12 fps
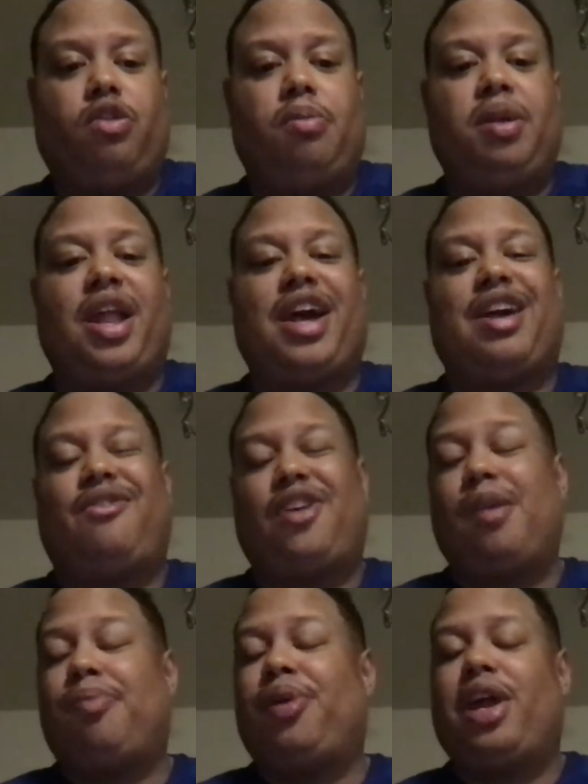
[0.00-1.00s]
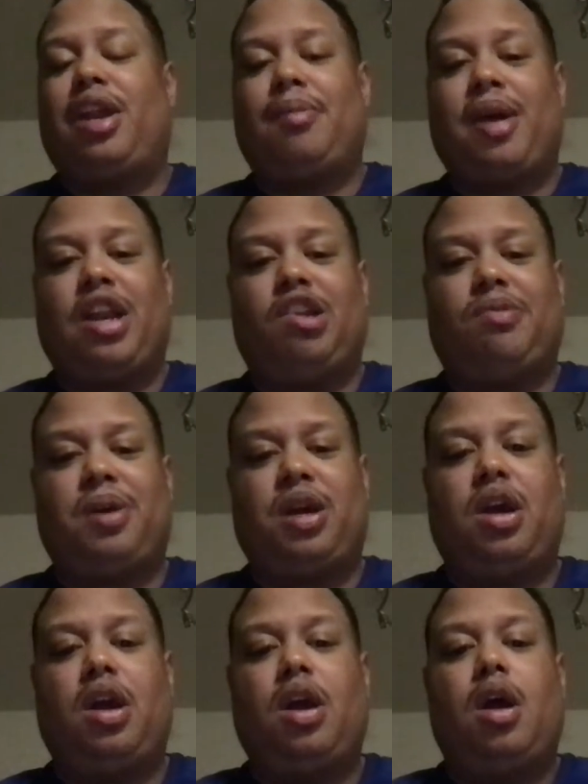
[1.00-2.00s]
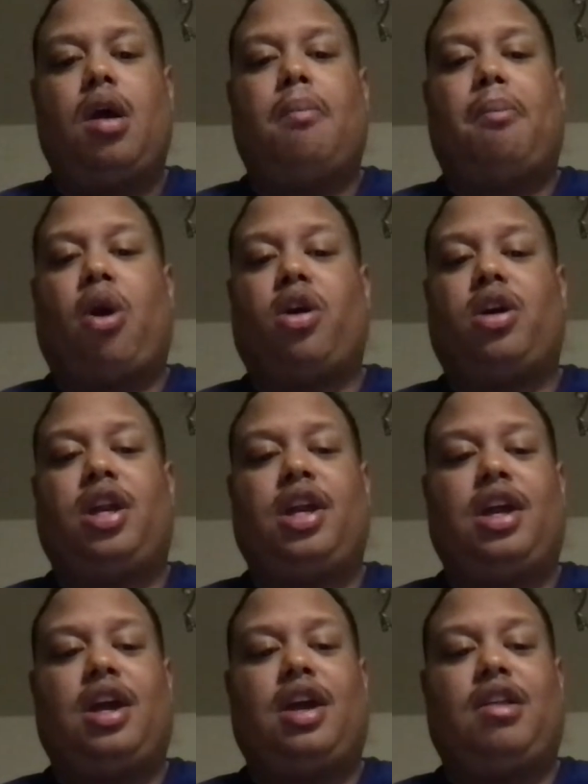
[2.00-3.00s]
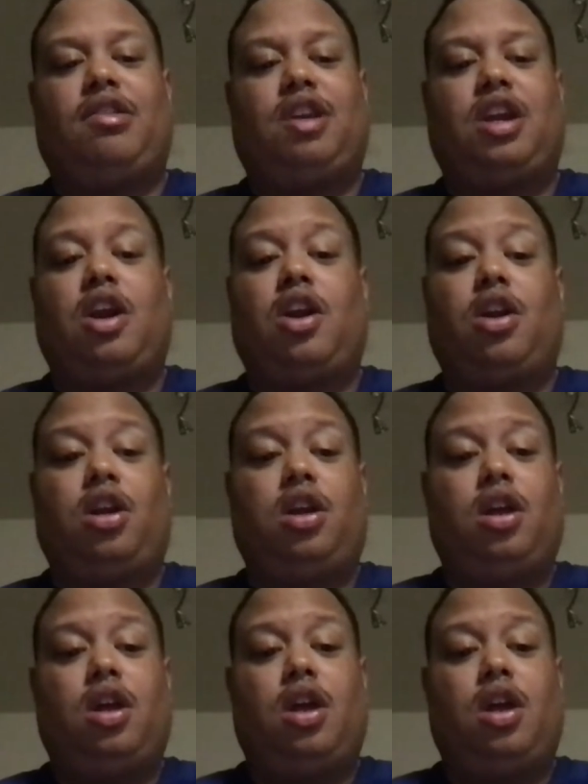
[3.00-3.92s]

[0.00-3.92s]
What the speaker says: It would be like event planning, management, marketing, and security.